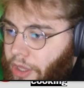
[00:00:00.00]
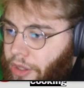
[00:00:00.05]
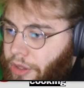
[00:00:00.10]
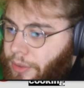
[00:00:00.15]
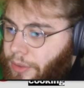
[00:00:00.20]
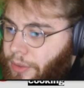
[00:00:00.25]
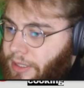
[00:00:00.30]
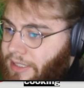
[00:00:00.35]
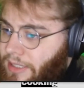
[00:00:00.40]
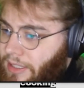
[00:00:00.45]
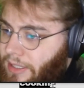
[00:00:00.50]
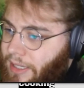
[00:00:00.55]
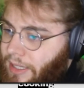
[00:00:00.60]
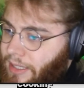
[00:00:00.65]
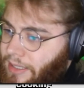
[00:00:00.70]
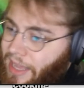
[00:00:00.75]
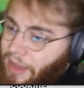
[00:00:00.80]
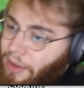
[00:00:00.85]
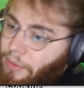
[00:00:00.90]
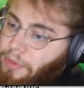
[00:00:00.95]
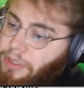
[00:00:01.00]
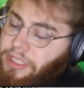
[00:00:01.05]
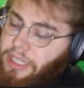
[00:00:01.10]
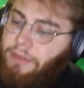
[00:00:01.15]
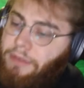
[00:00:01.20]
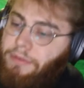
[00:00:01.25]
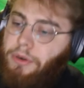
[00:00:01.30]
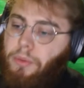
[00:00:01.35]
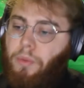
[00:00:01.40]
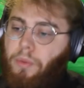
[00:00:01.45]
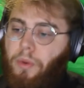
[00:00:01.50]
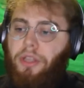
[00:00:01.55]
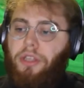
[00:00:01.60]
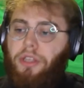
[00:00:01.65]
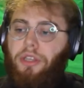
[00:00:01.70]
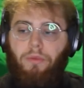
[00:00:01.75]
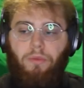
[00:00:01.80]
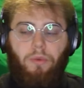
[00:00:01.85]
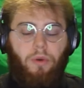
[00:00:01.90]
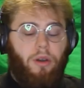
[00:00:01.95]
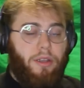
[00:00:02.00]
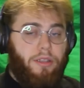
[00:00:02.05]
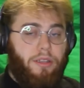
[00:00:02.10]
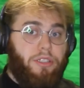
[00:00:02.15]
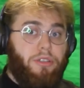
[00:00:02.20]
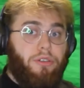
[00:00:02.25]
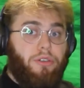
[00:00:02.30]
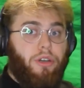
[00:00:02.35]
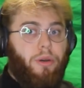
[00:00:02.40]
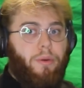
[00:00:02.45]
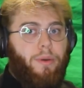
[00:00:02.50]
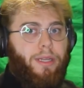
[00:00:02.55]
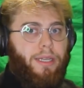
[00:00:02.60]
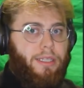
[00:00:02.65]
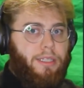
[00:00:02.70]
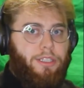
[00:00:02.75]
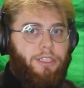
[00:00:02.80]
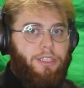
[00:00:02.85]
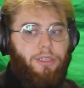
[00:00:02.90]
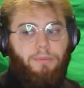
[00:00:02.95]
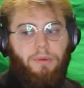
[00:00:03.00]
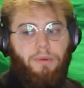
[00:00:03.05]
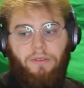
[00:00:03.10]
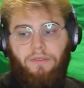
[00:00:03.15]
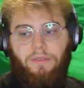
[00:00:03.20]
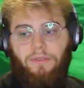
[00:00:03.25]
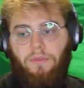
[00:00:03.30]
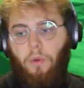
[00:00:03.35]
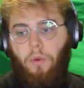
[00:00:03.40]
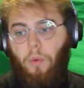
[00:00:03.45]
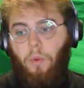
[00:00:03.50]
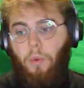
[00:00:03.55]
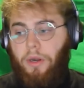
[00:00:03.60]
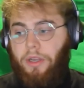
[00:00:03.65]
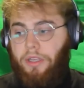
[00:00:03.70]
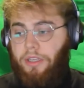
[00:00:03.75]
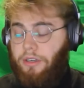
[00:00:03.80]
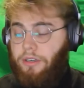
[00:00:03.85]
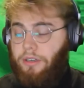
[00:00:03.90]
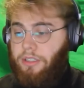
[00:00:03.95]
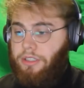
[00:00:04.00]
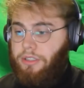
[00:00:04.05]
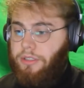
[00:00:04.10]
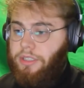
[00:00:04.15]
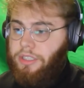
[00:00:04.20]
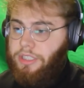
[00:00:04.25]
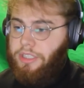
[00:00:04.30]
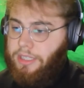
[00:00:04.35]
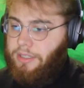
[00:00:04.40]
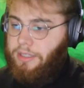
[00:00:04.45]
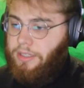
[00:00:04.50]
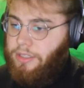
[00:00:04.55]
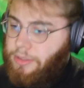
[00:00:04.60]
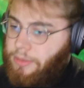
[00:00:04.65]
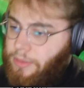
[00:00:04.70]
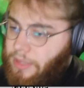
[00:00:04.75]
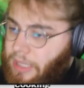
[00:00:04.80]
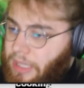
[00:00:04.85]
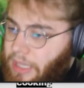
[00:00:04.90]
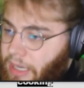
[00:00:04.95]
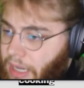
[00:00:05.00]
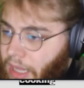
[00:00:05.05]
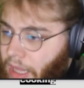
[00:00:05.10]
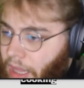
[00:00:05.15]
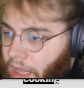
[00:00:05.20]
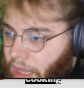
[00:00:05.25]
you can select whichever one you want to go into before your screen sharing. So again,